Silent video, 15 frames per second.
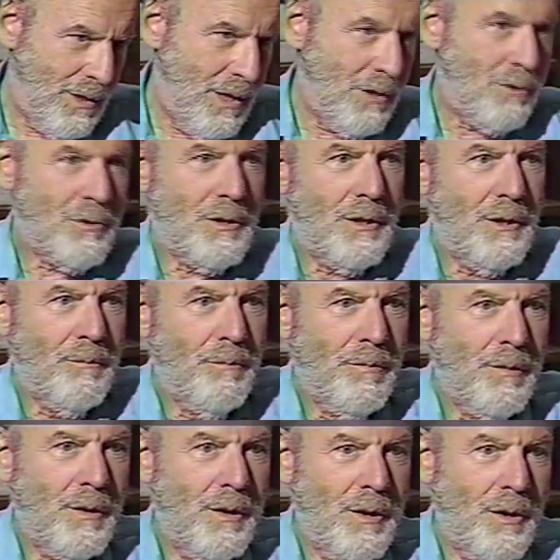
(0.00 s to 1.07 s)
century
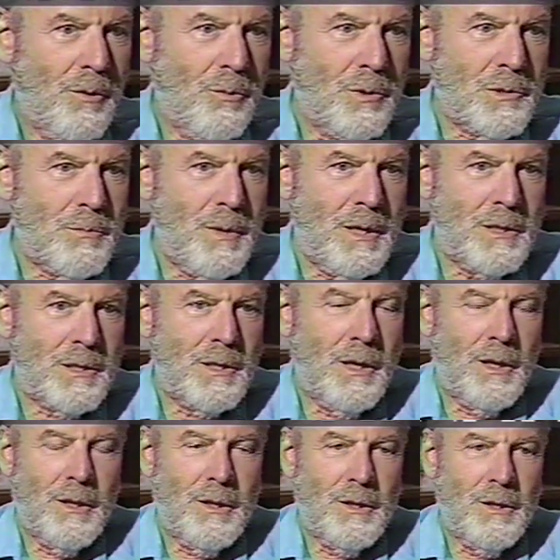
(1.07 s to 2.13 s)
was based
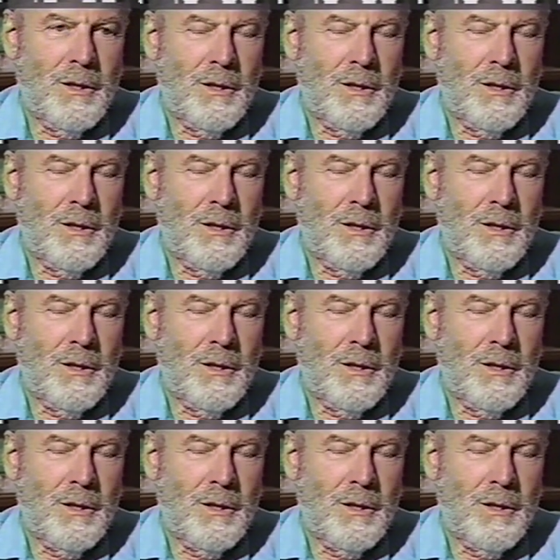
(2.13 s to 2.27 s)
on the